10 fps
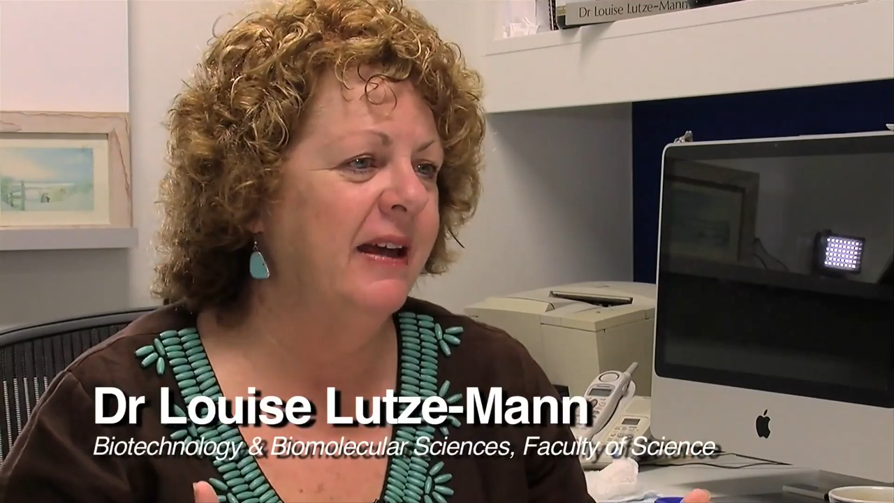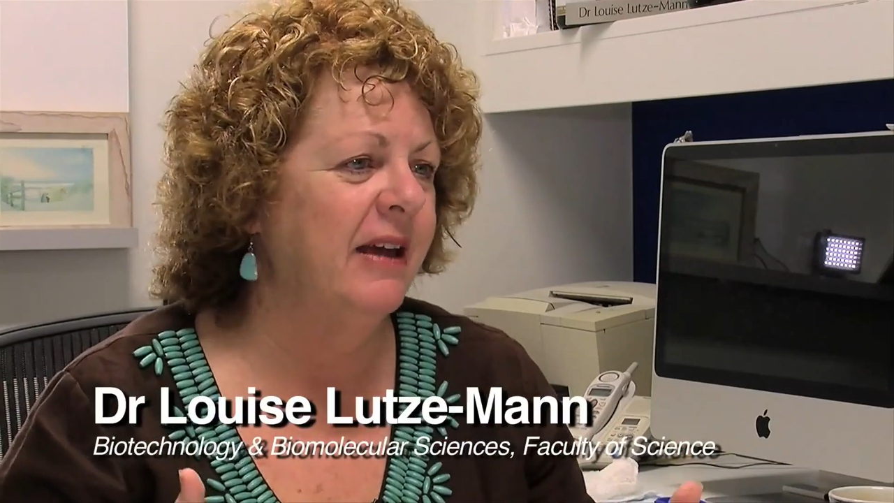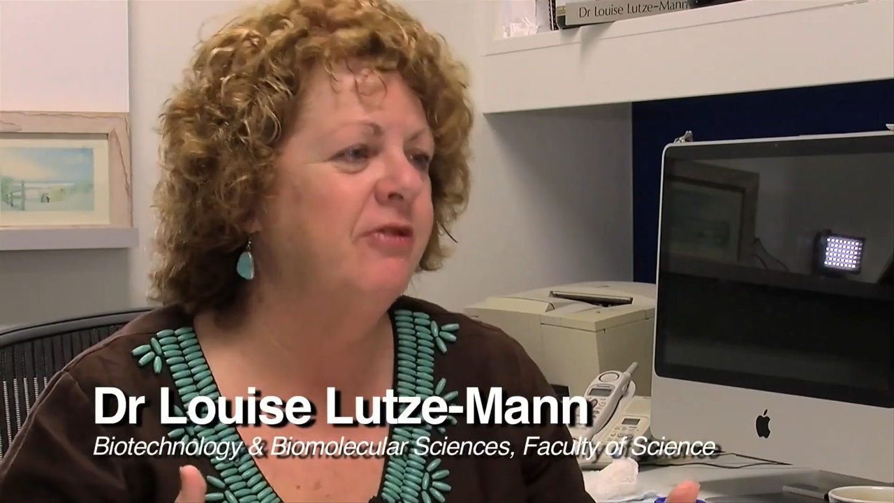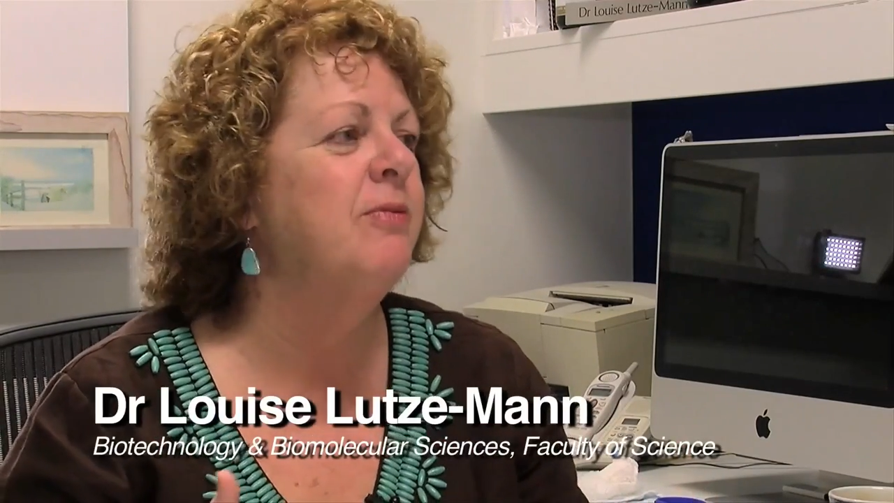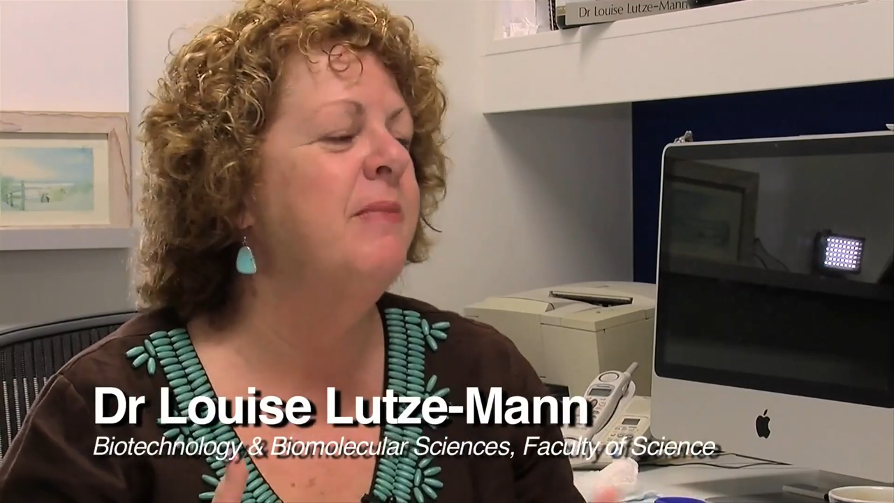
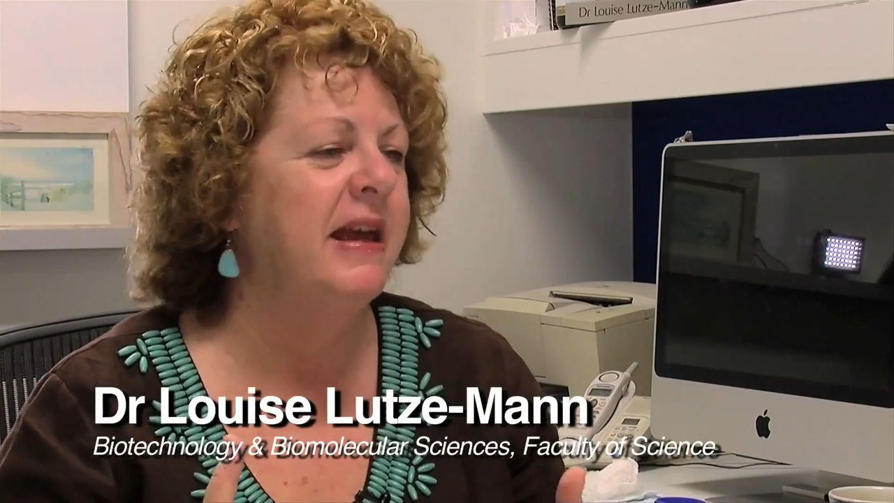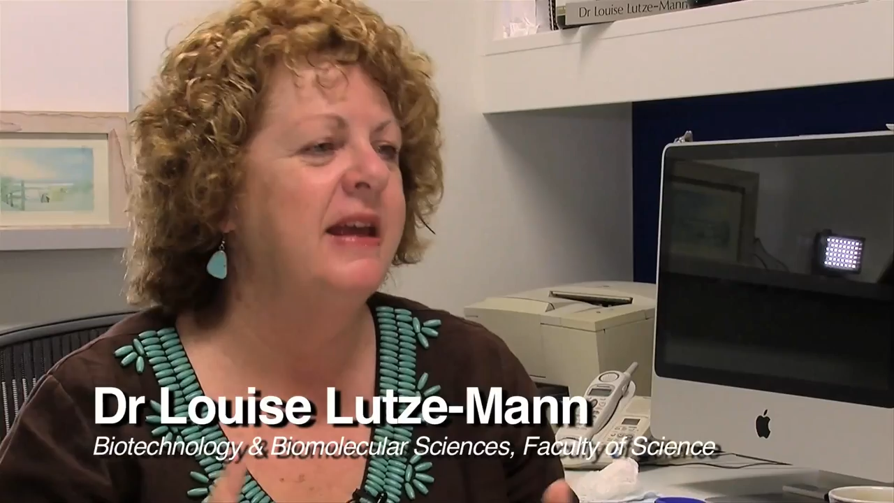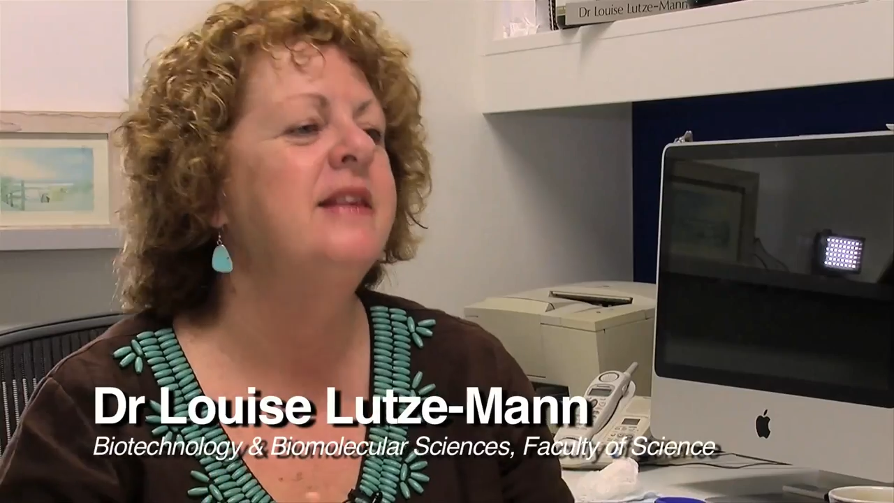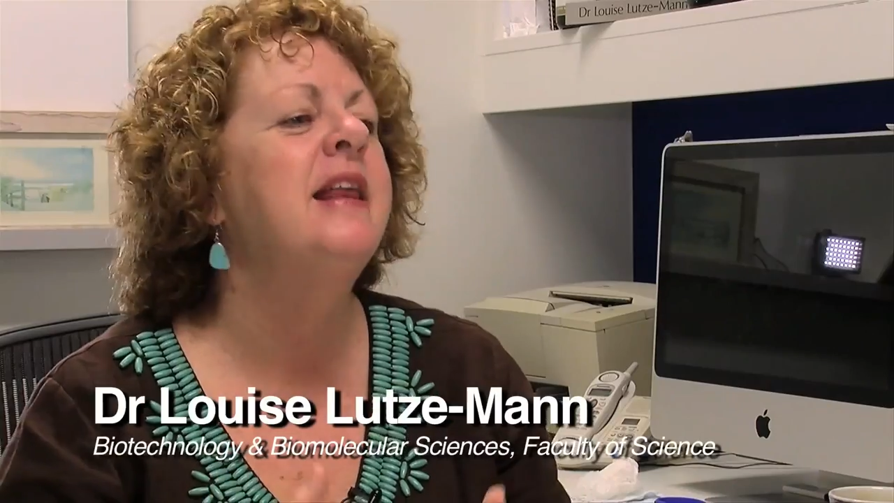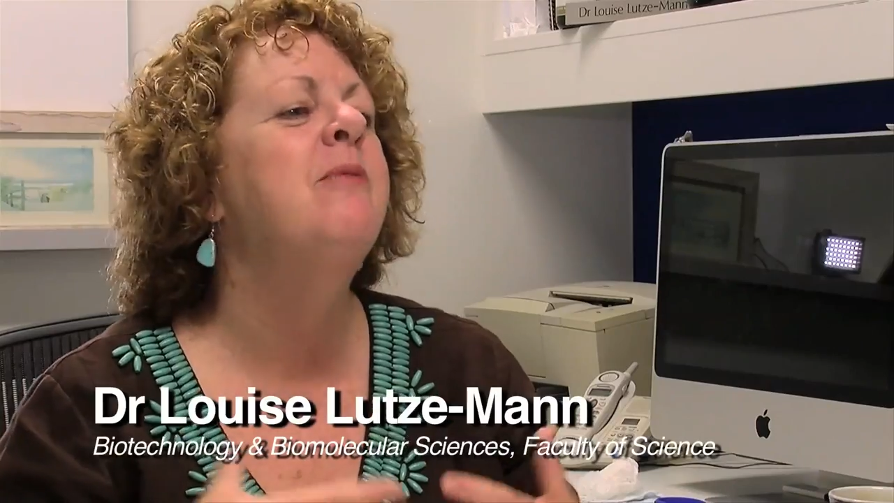and for
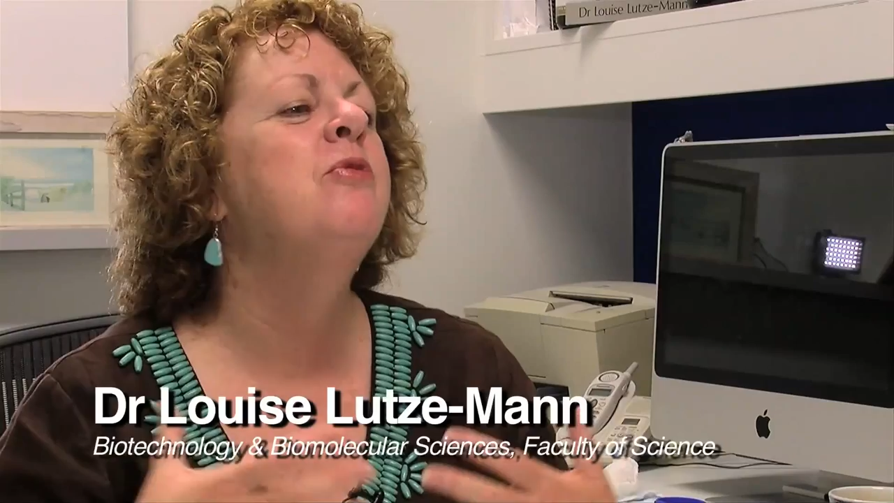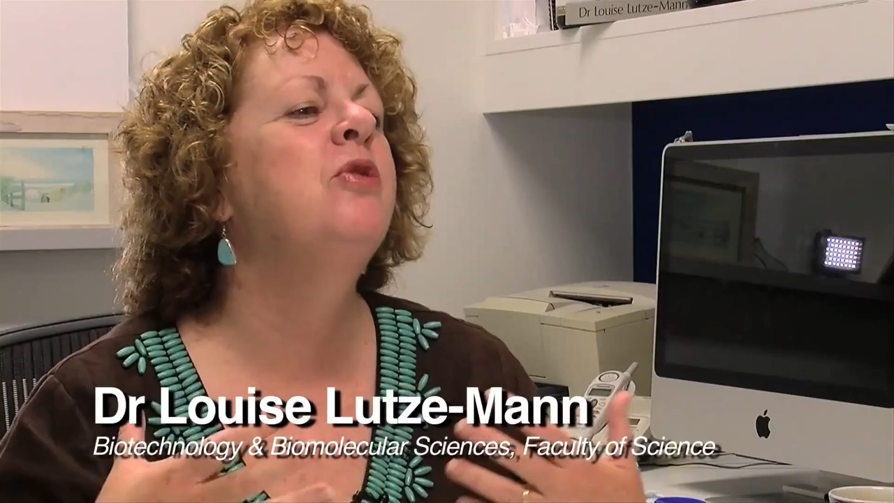making them